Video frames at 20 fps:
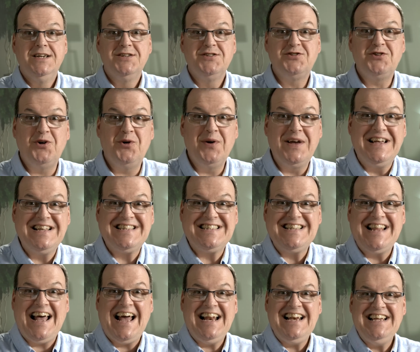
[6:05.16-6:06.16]
So it's
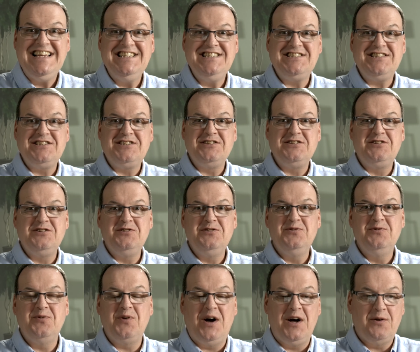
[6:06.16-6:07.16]
that easy to
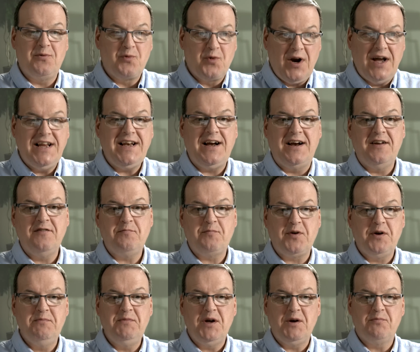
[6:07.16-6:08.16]
do uh, right out of
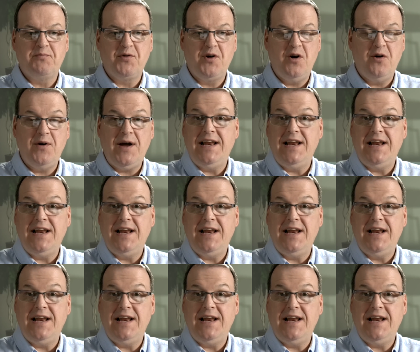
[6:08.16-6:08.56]
Premiere Pro.